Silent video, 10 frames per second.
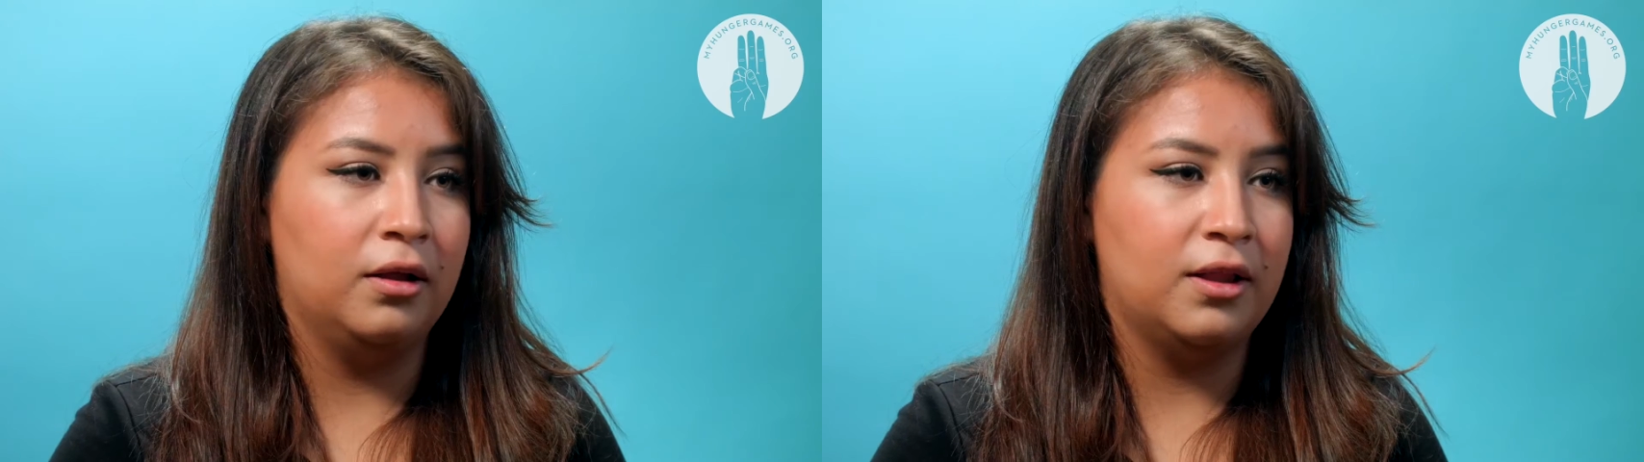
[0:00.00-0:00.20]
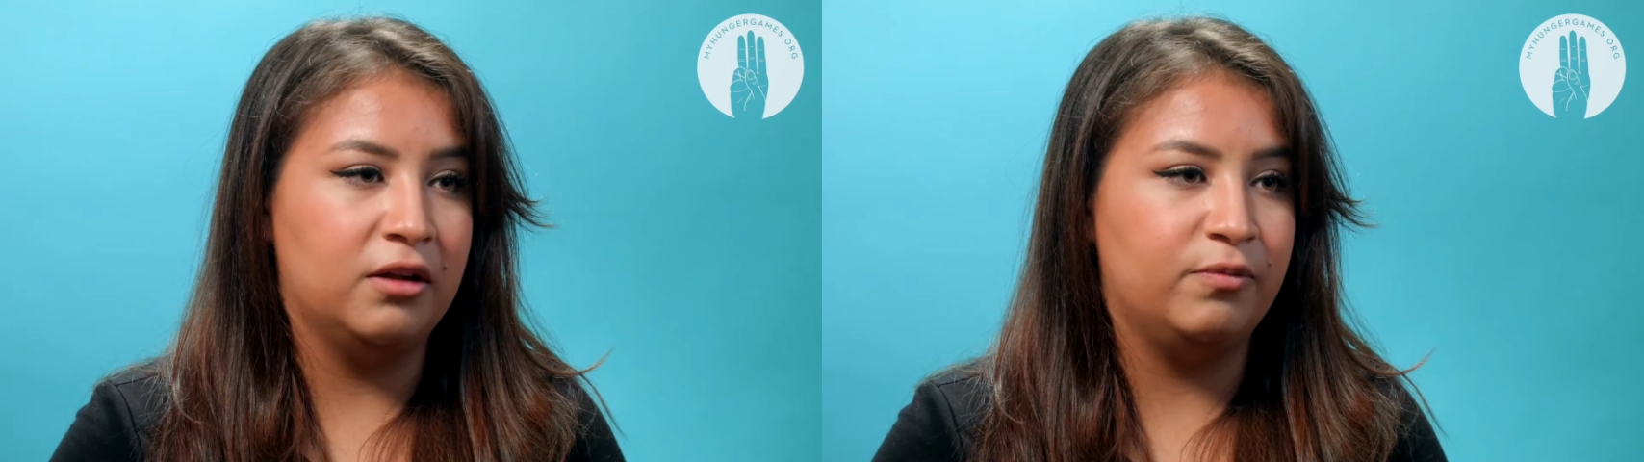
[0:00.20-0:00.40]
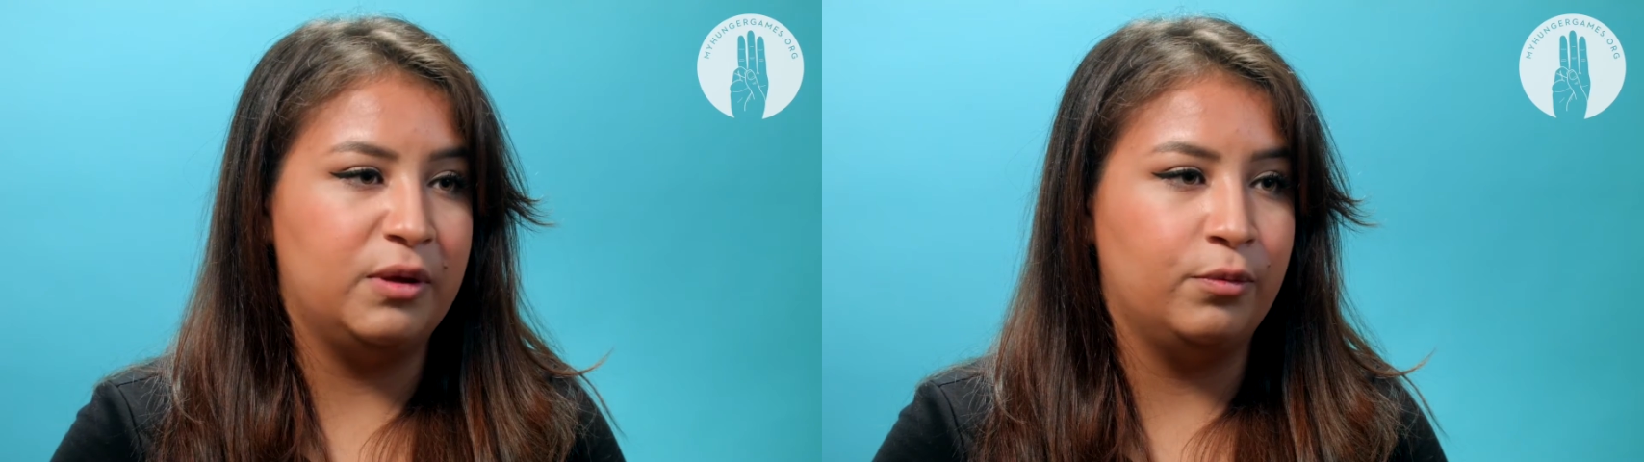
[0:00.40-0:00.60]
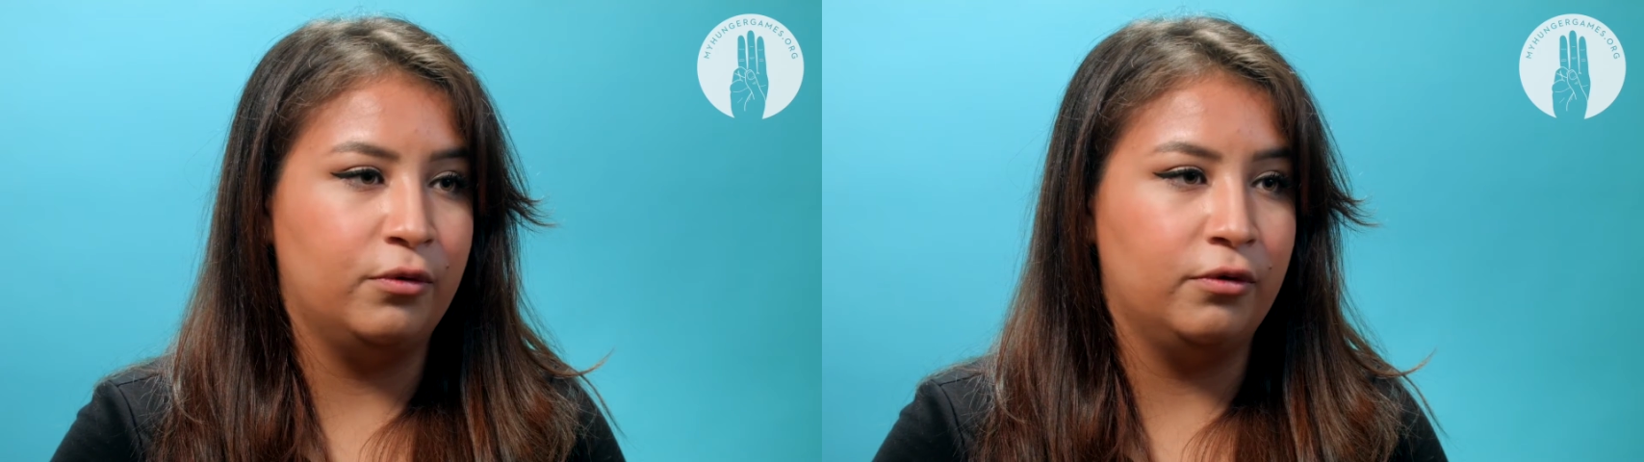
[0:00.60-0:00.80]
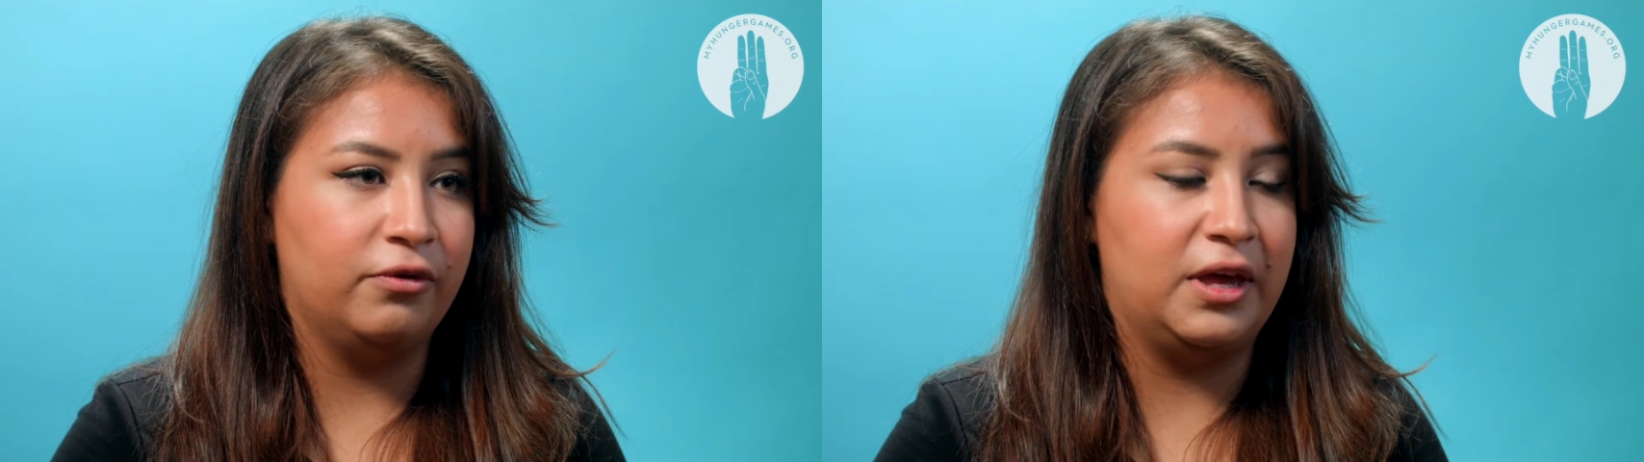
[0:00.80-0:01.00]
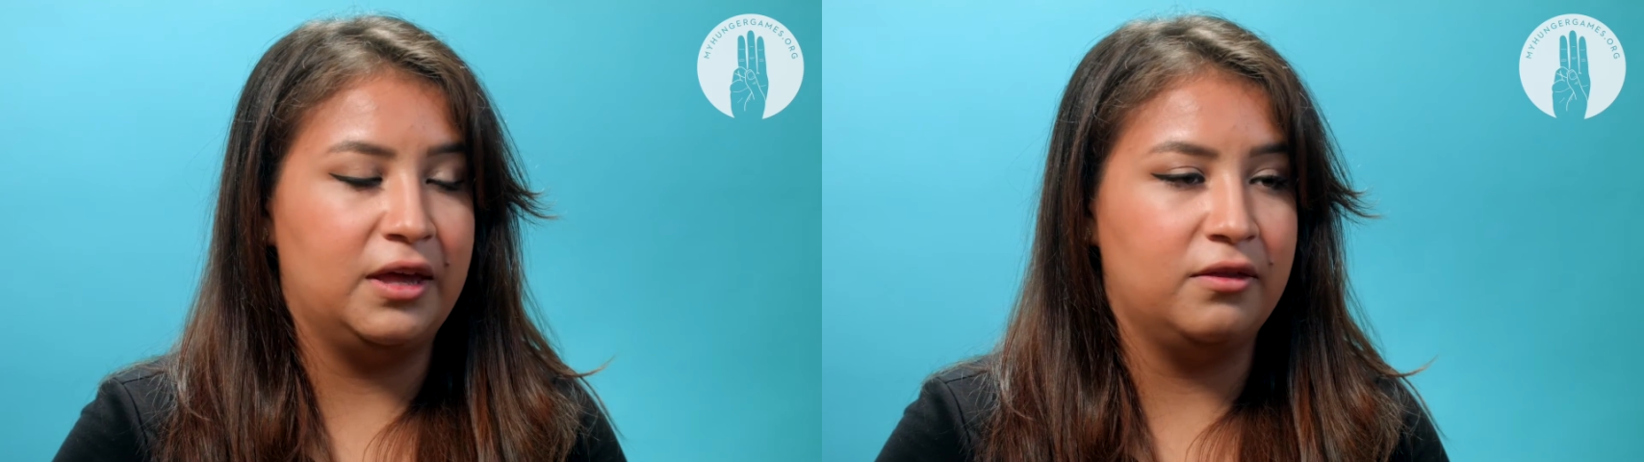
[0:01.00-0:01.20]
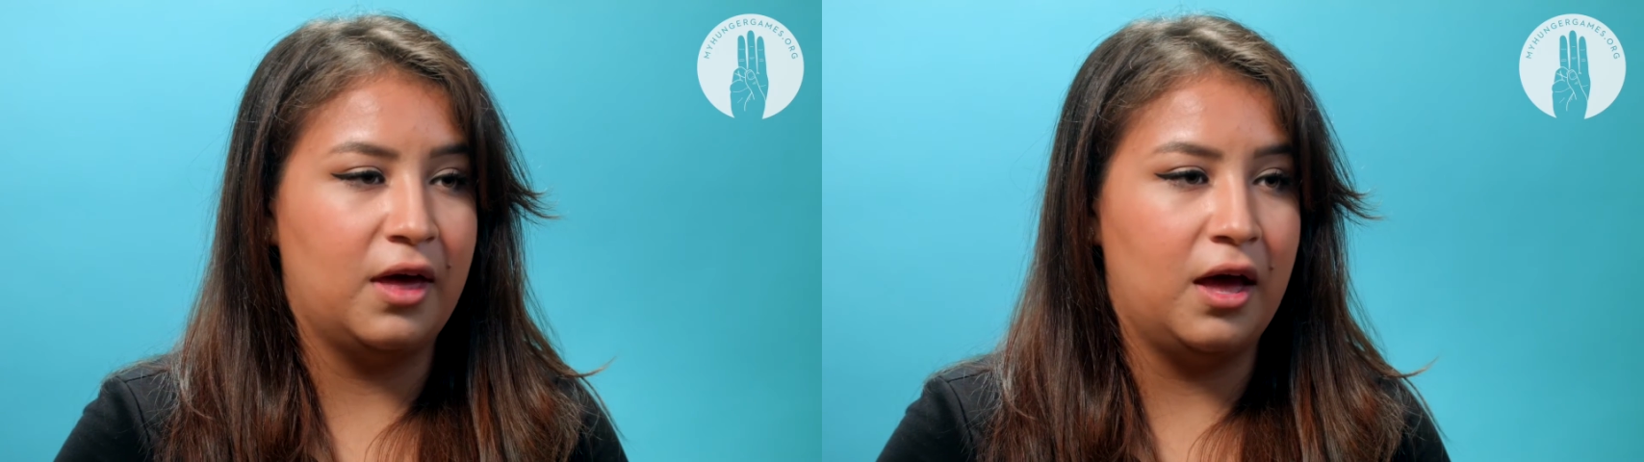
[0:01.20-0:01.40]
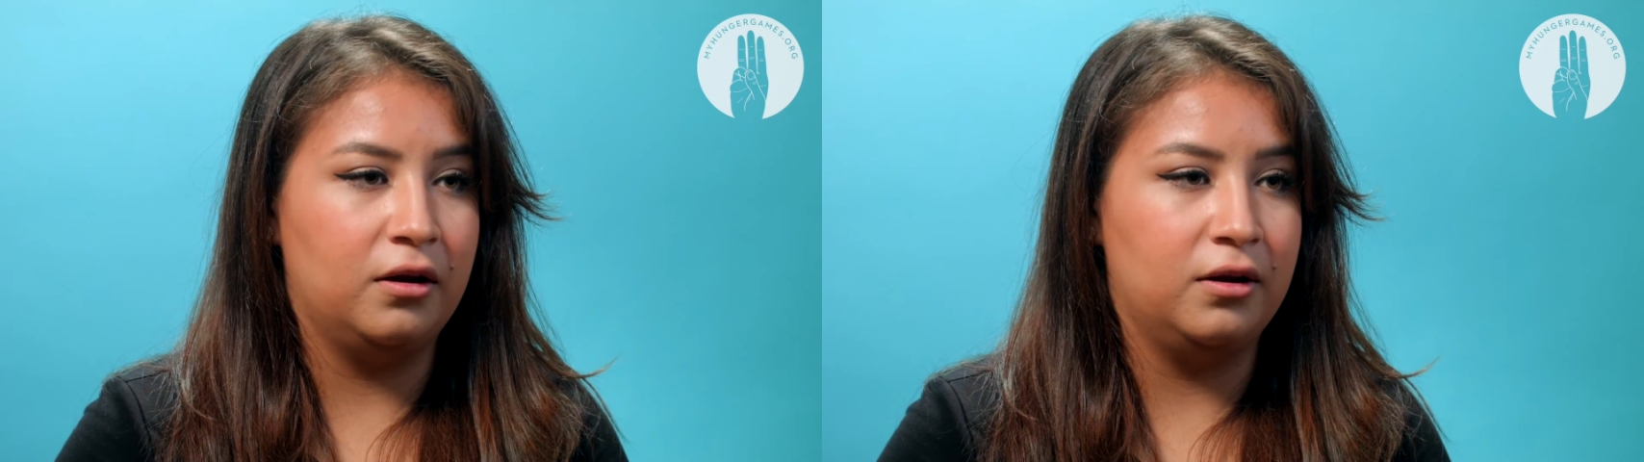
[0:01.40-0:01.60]
lot of people think
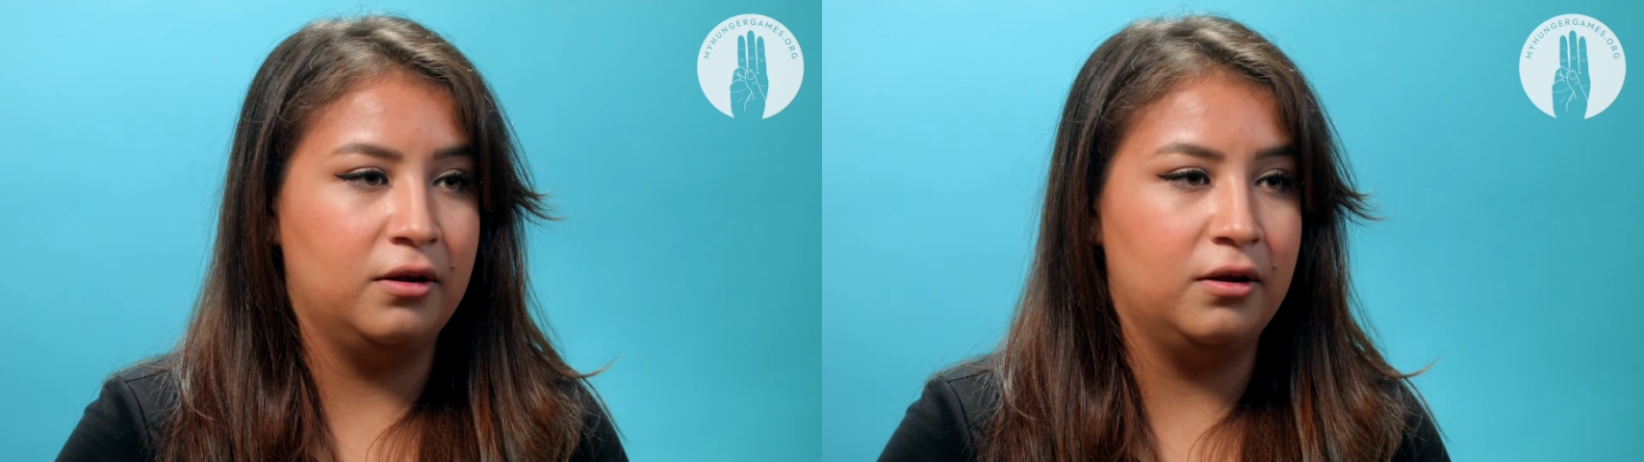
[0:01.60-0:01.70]
that